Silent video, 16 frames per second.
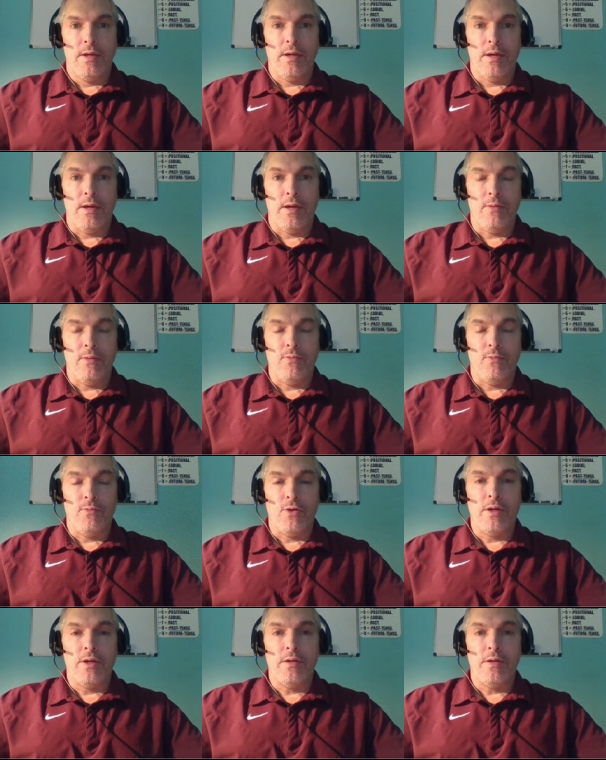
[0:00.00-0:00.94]
Uh, we're
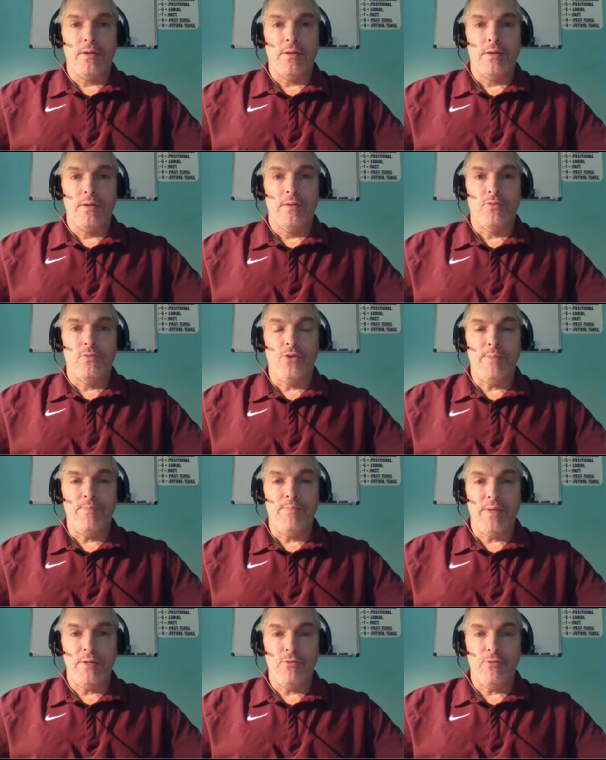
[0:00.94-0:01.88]
going to
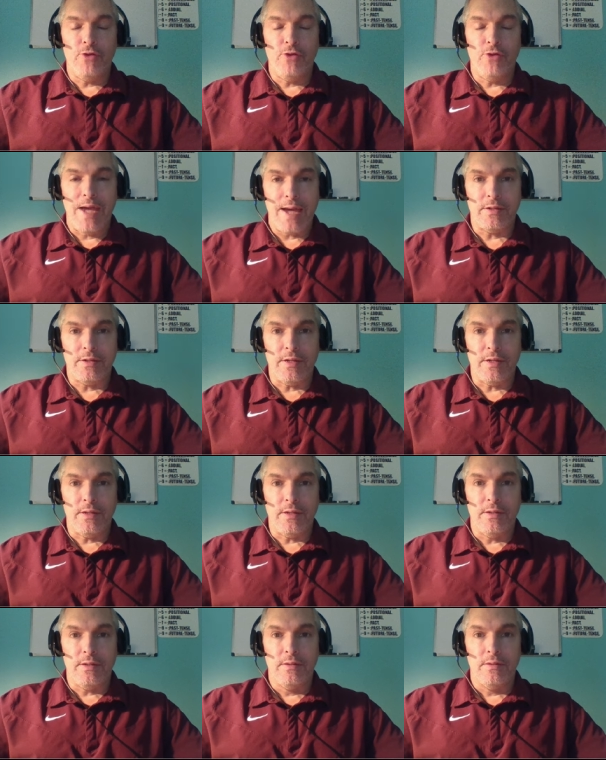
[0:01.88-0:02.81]
re be
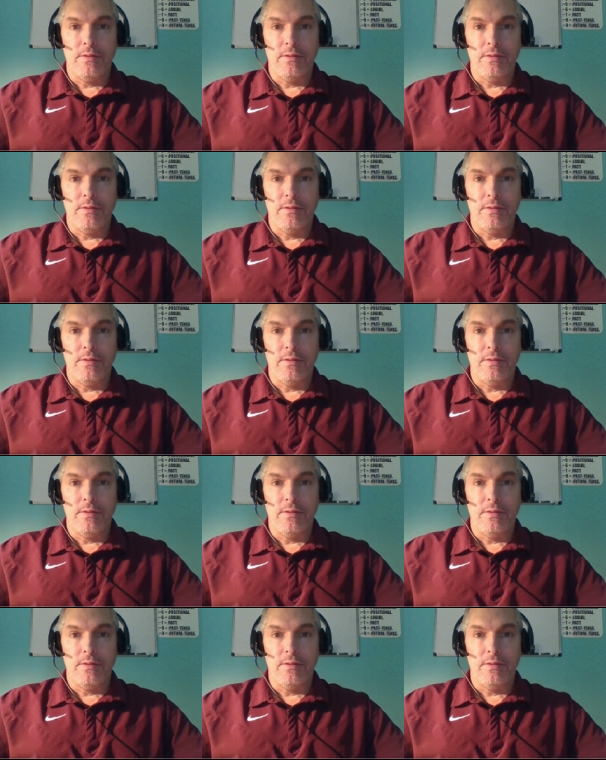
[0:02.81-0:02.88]
reacting